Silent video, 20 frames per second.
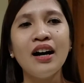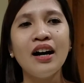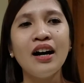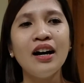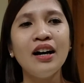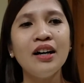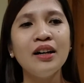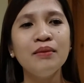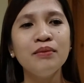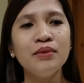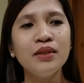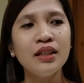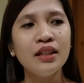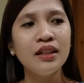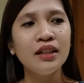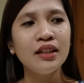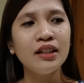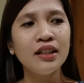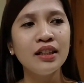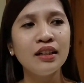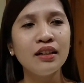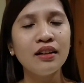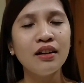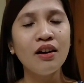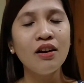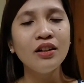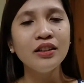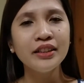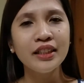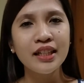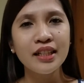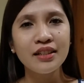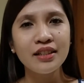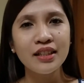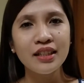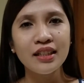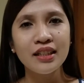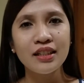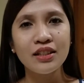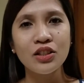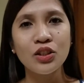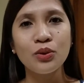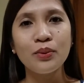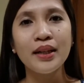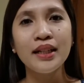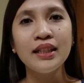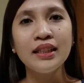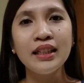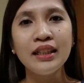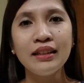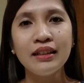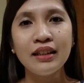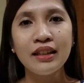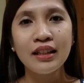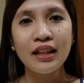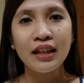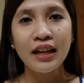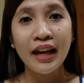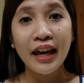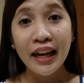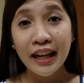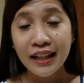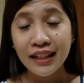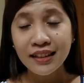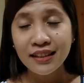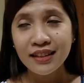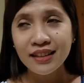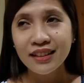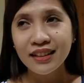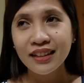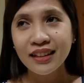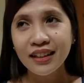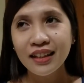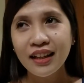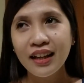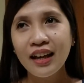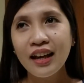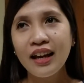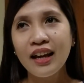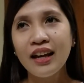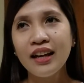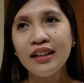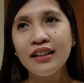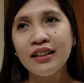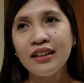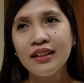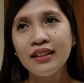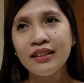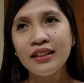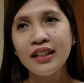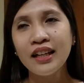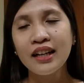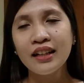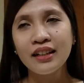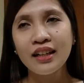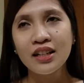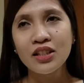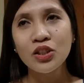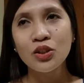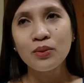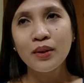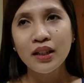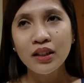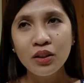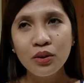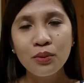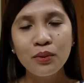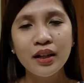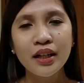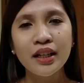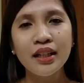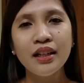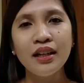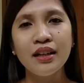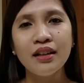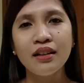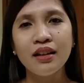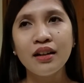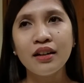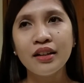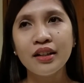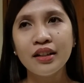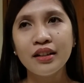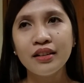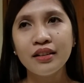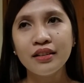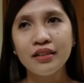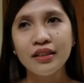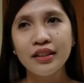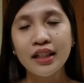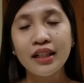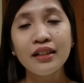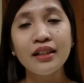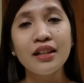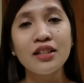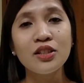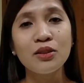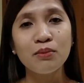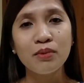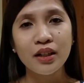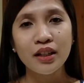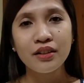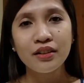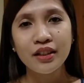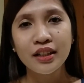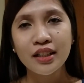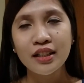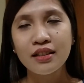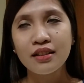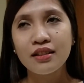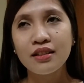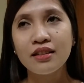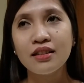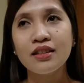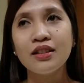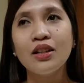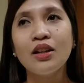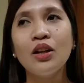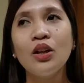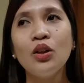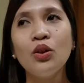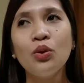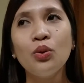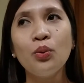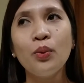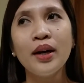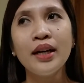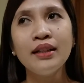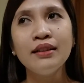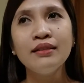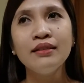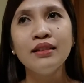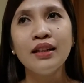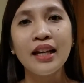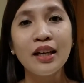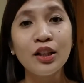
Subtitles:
The oldest is 28 and then the youngest 21 and our youngest brother is 12.